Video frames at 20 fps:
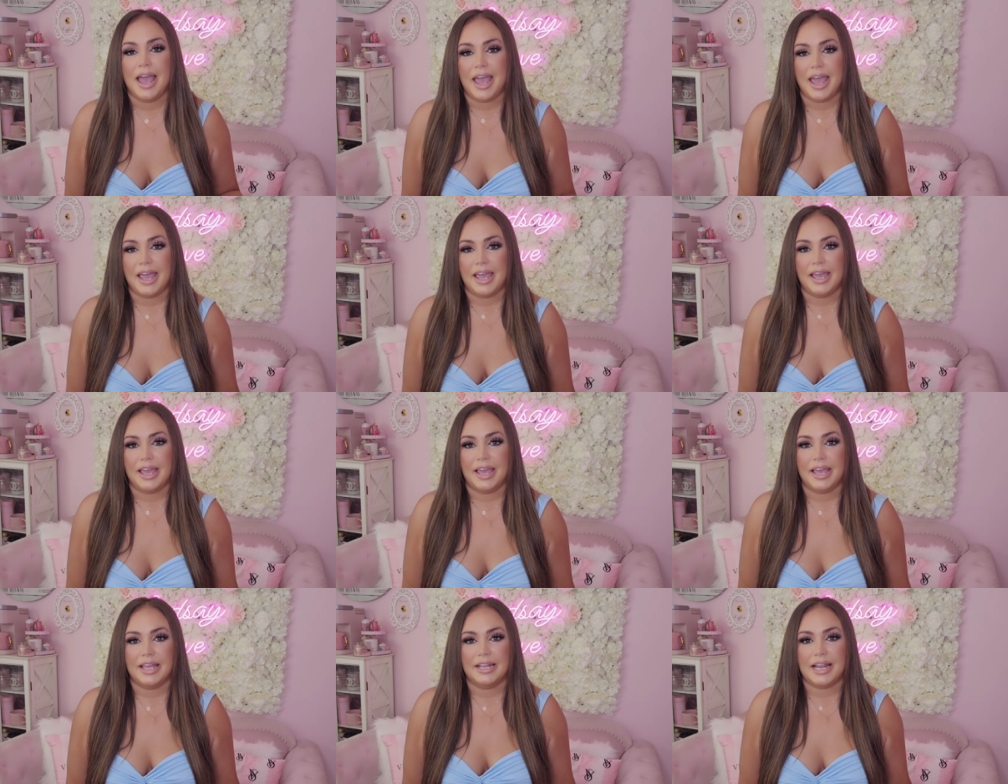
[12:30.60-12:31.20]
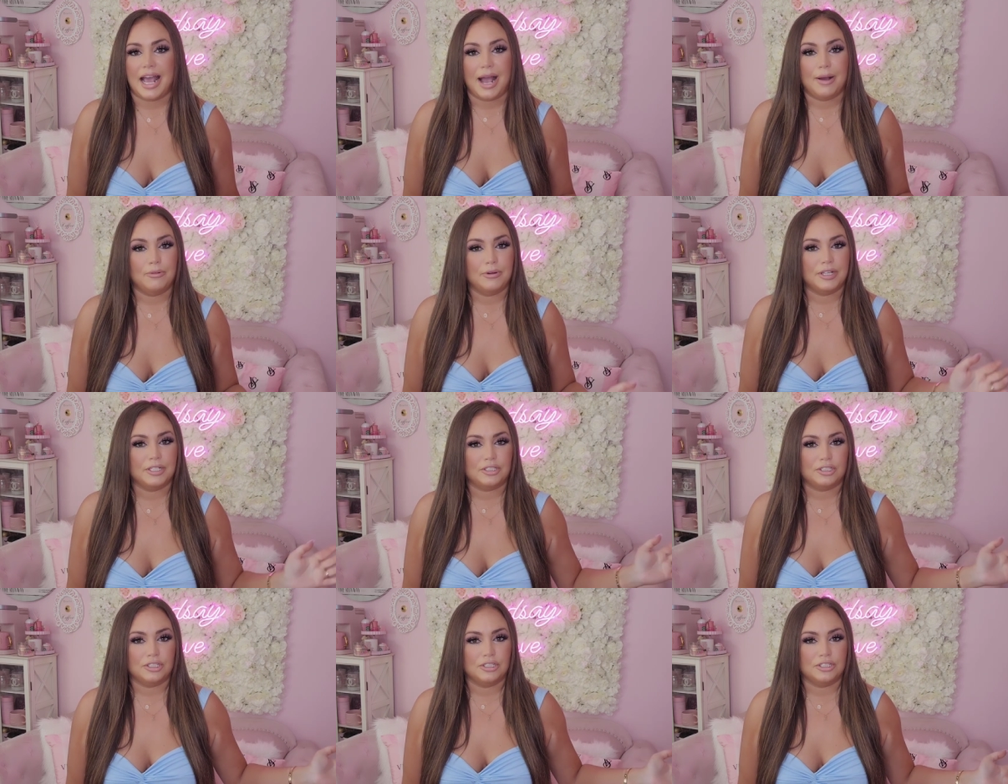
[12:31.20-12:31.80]
and I will
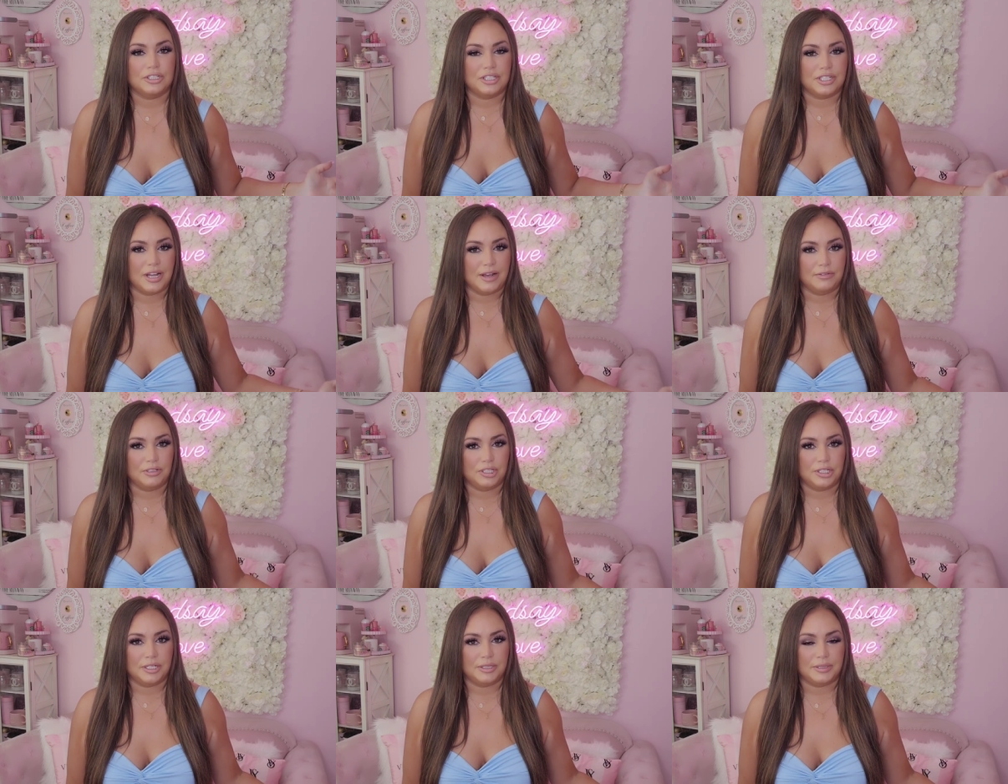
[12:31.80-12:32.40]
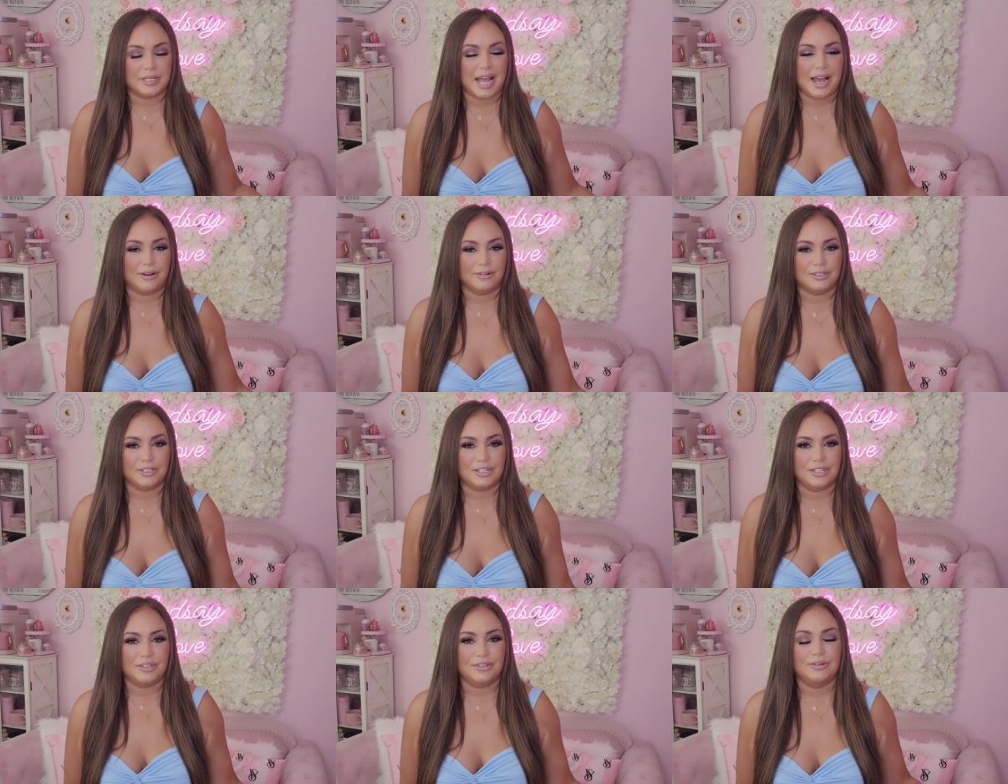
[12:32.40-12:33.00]
get your stuff shipped
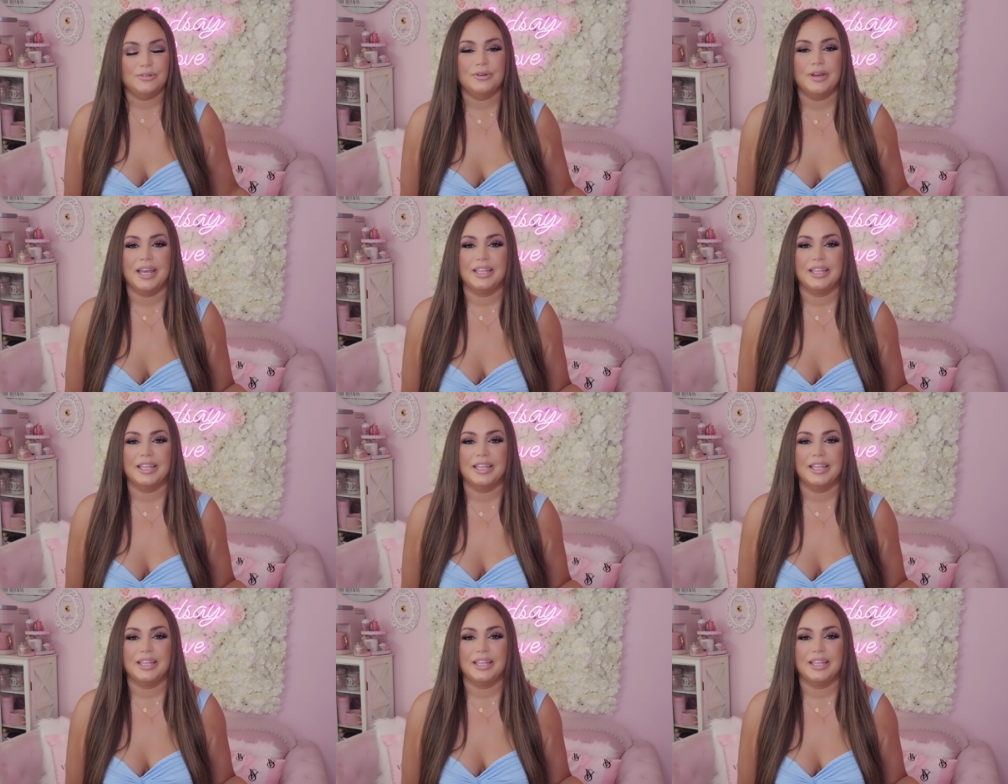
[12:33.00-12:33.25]
out to you.